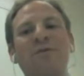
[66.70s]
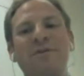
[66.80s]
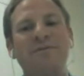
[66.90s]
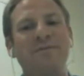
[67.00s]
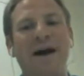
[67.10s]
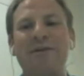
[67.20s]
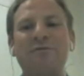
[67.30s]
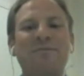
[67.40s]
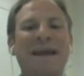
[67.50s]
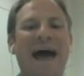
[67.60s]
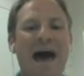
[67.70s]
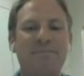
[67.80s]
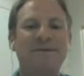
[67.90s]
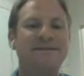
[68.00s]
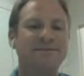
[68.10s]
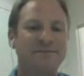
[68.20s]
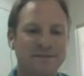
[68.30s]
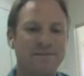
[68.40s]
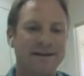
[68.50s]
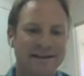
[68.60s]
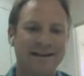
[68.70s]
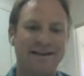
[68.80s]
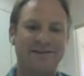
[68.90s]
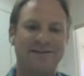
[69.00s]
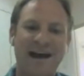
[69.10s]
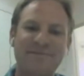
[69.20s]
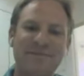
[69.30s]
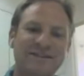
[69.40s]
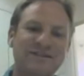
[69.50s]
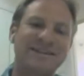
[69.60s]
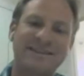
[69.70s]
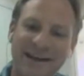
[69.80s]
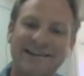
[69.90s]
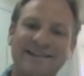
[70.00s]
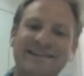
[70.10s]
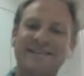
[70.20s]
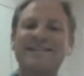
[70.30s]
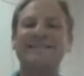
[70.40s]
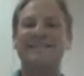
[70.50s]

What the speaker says: I would be happy to explain. I'm actually excited.